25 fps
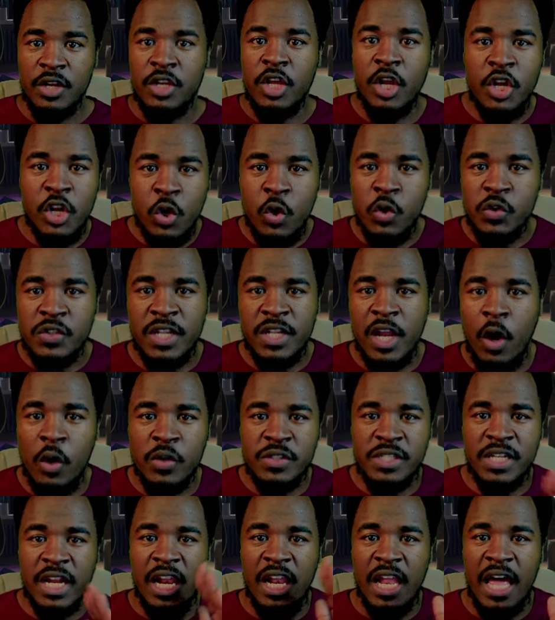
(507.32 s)
The news
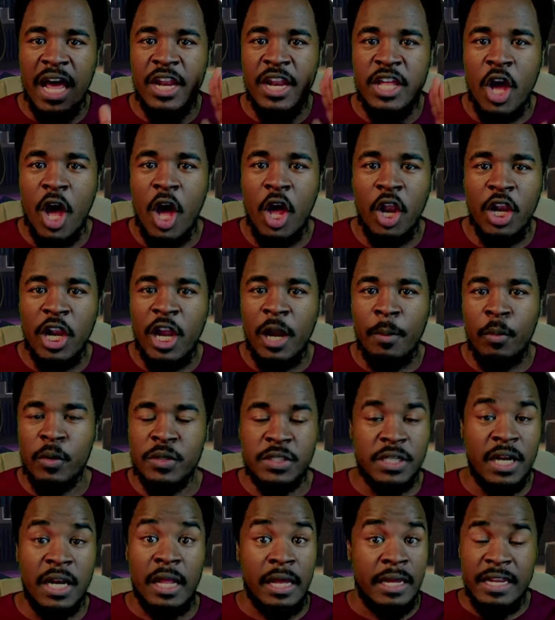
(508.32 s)
knows that a lot of y'all
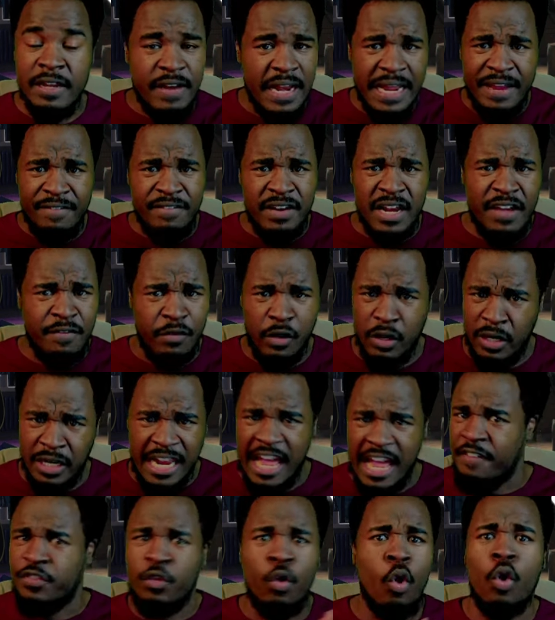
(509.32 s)
liberals, and you didn't even live
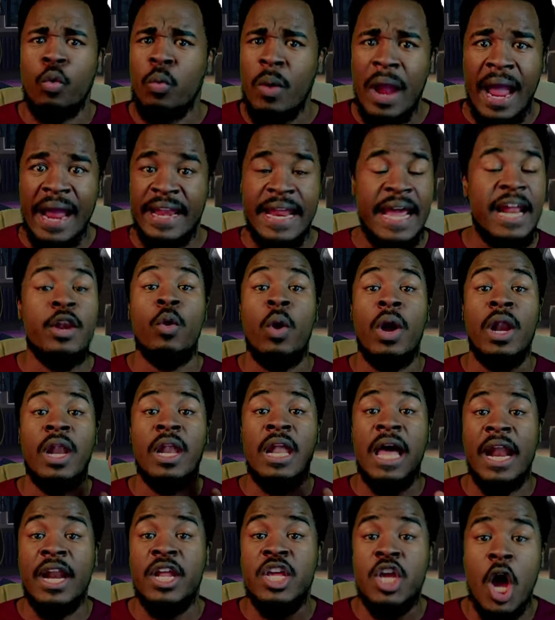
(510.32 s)
left or right, they know
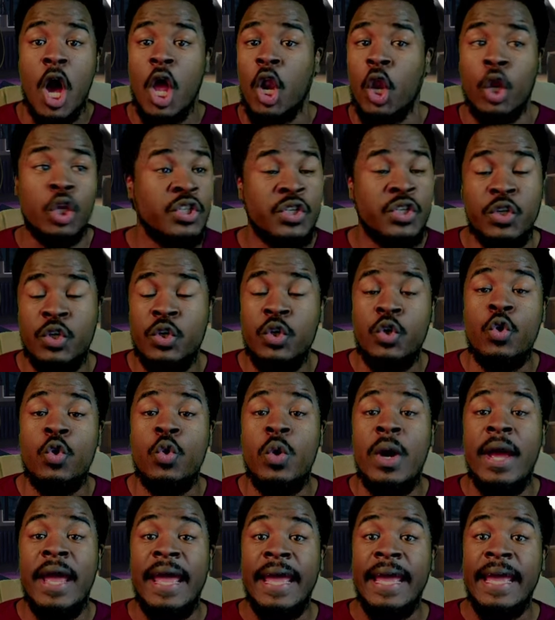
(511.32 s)
a lot of y'all are
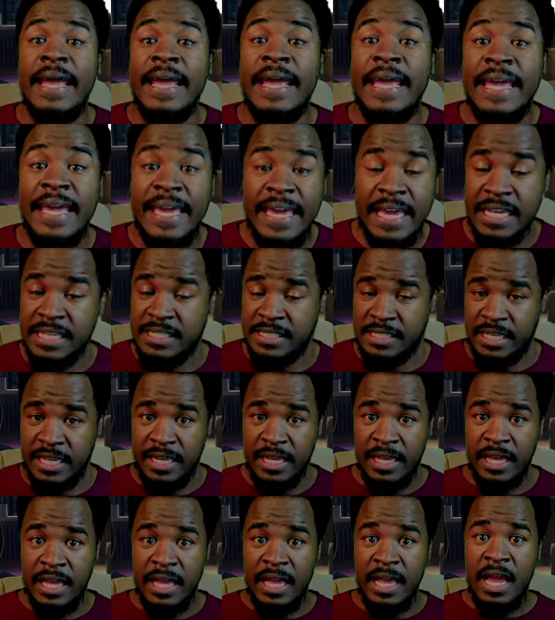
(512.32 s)
too
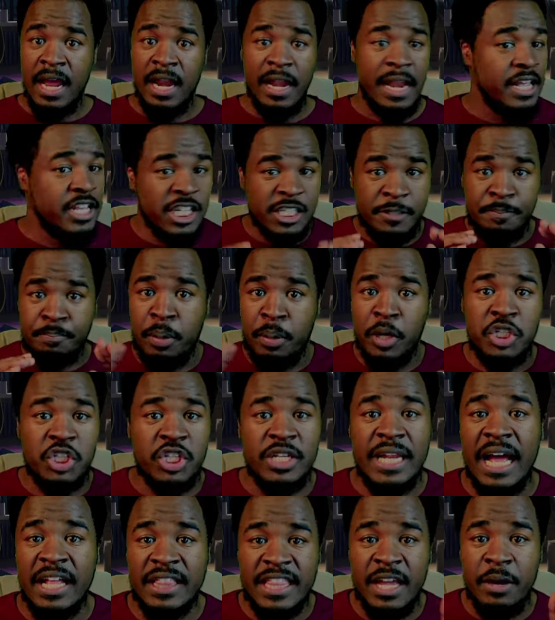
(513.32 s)
easy. They just
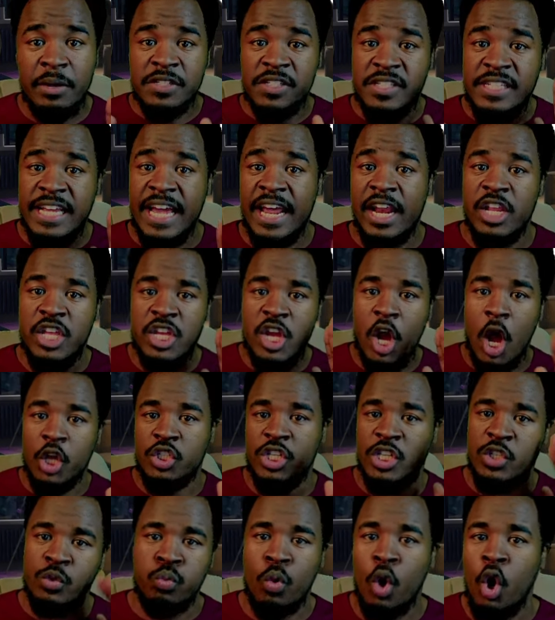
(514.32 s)
push it out there and say it, and
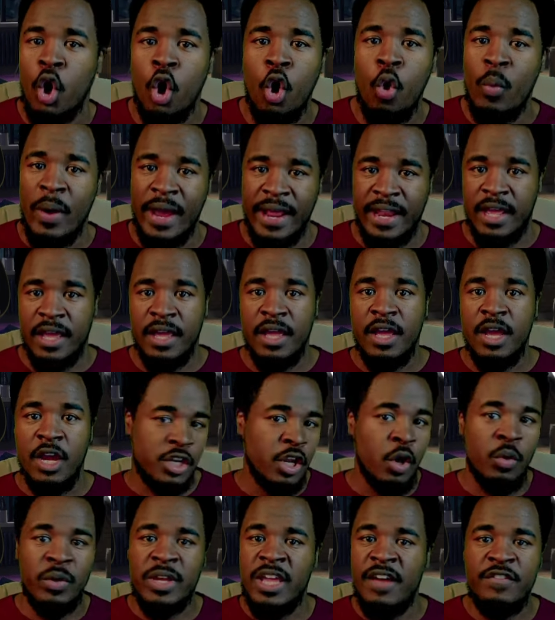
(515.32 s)
y'all just roll with it.
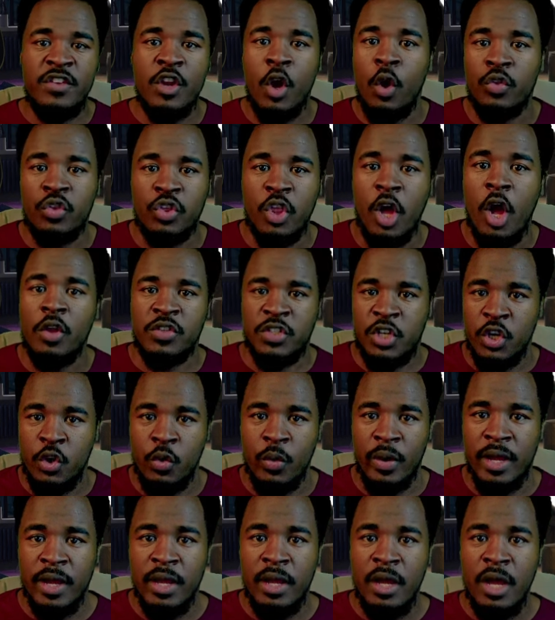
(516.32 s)
Don't give no thought
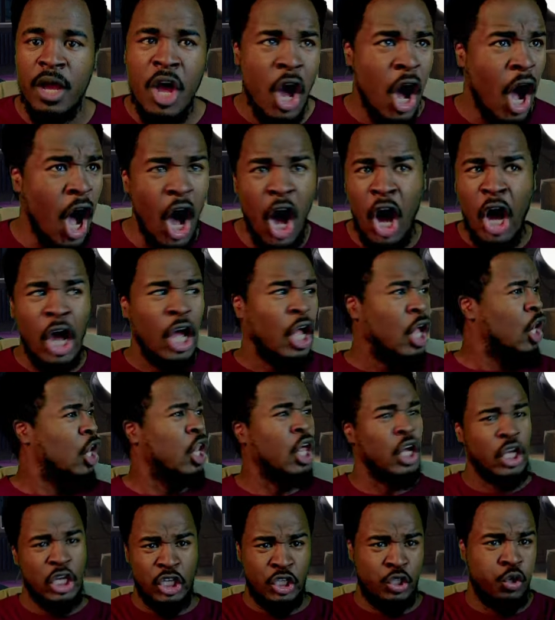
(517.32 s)
to it. Oh,
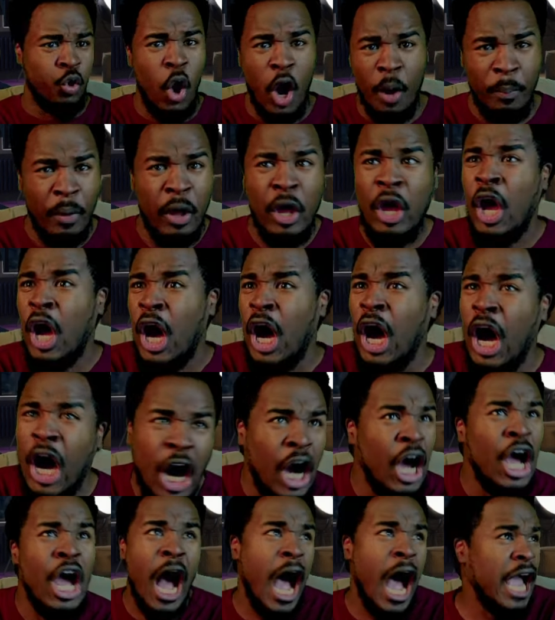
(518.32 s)
look at Trump.
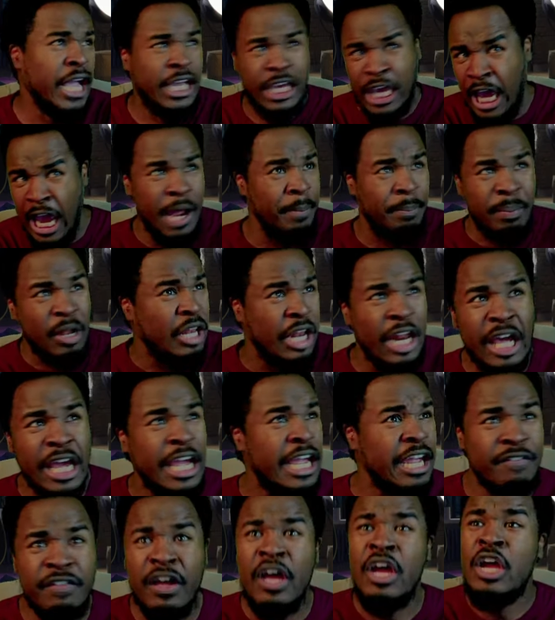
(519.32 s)
Oh, I can't
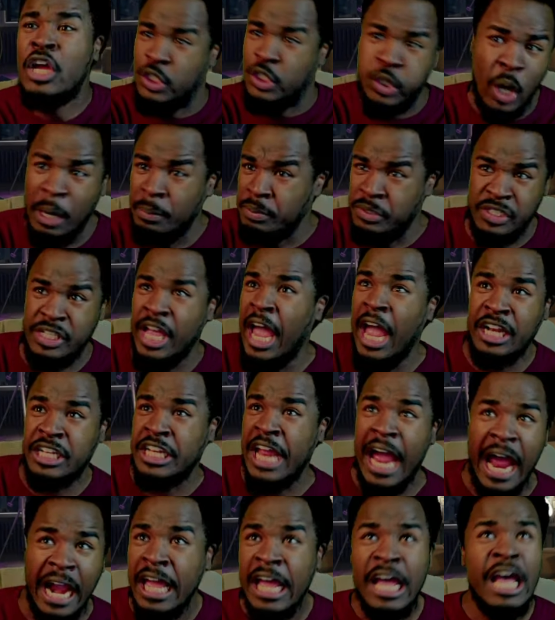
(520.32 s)
believe Trump
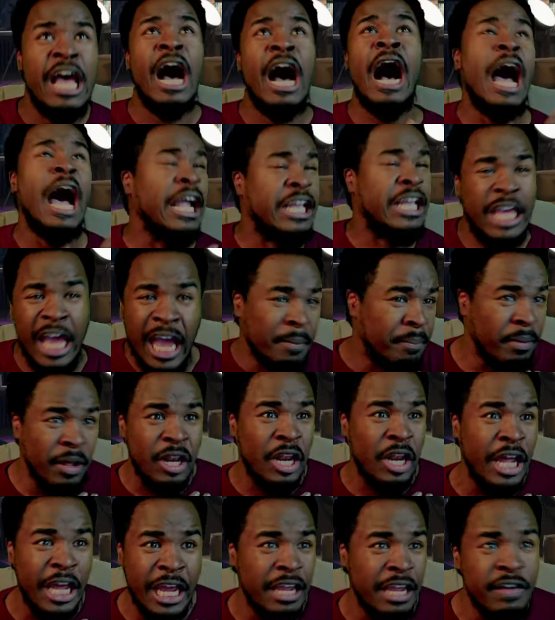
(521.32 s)
said that. I can't
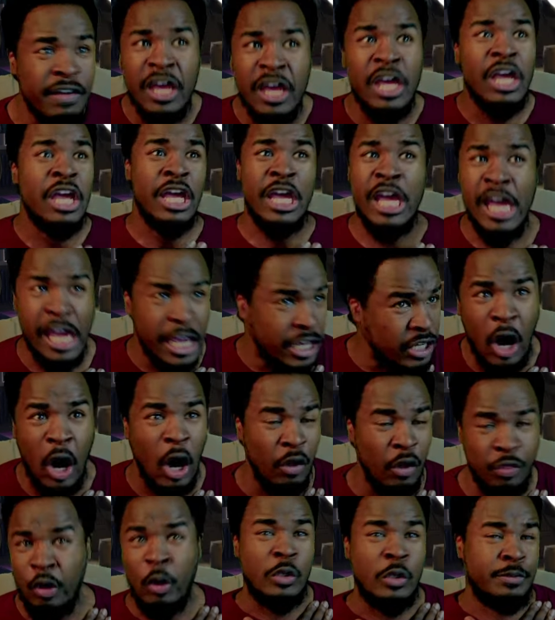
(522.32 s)
believe he
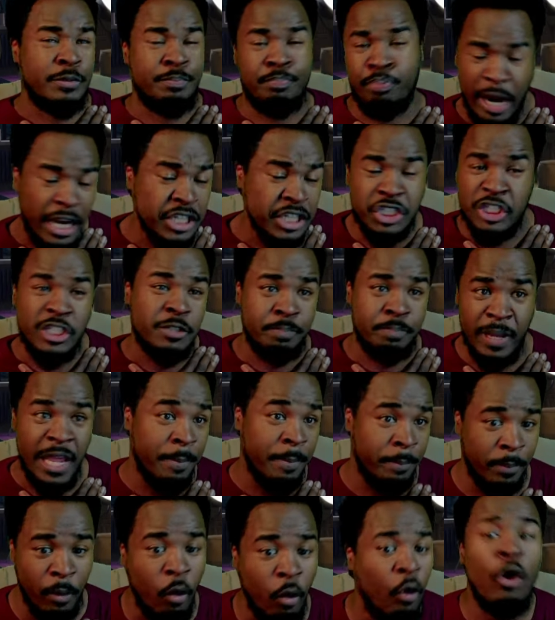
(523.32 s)
called those precious
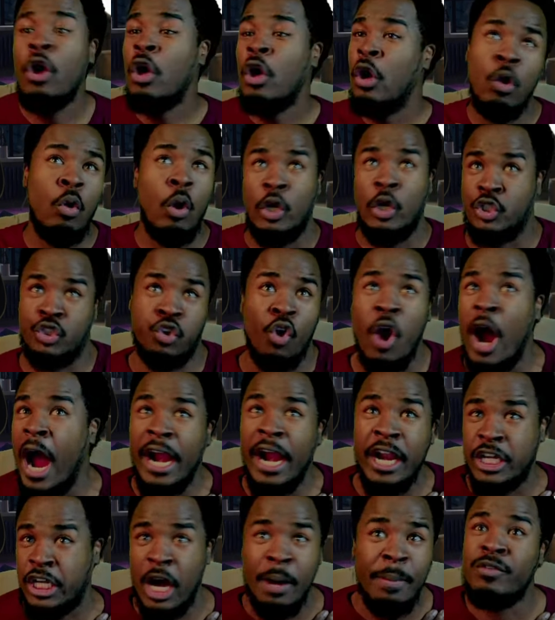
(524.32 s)
people who are
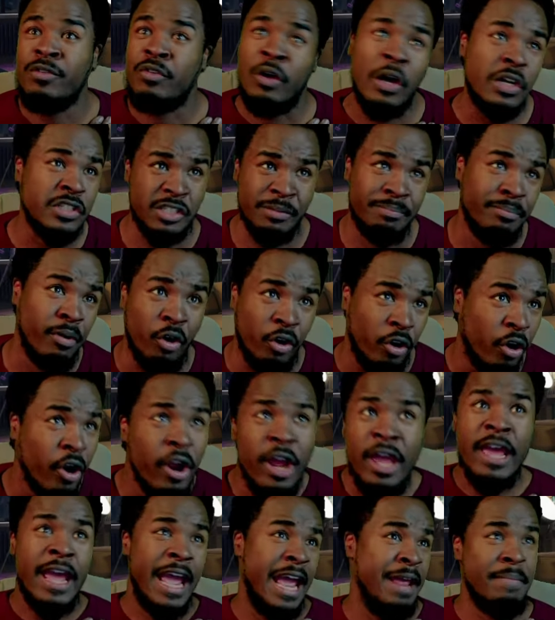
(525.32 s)
trying to come across the
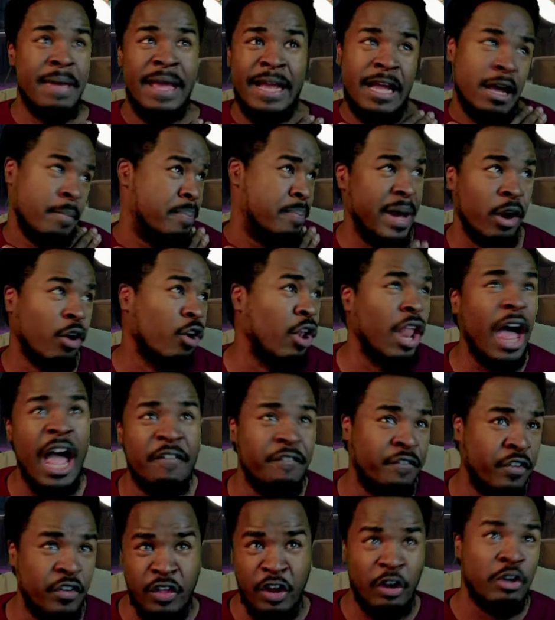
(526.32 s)
border and make a better
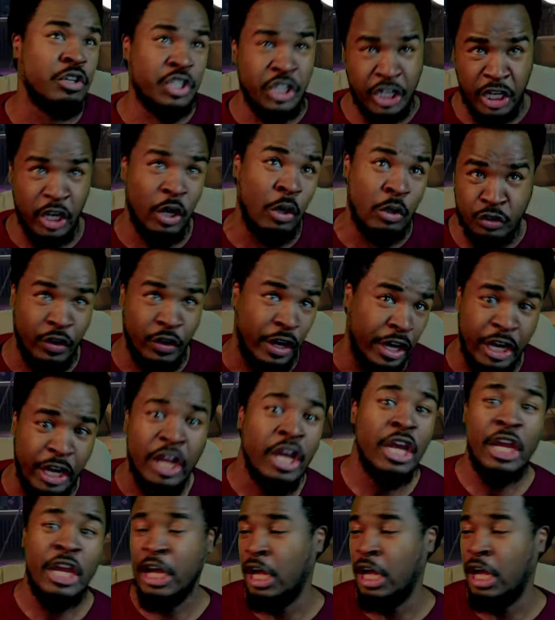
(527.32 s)
life for their children.